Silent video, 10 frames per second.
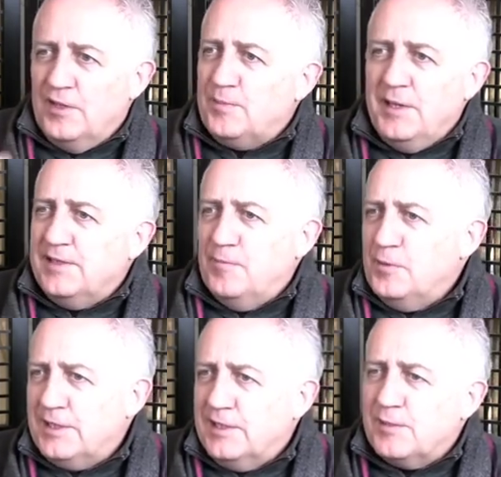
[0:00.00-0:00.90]
this piece of
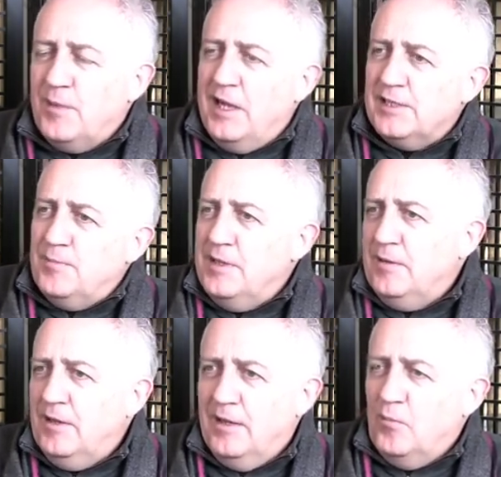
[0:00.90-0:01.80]
music inspires
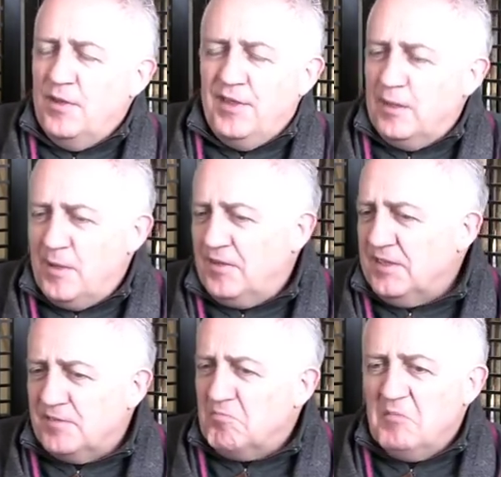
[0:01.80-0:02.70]
me. Um, we think about
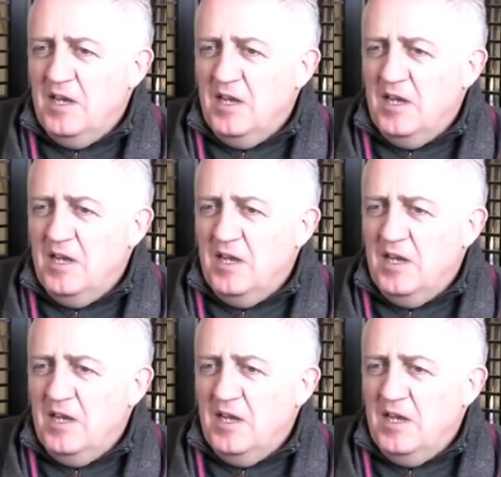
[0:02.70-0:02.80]
these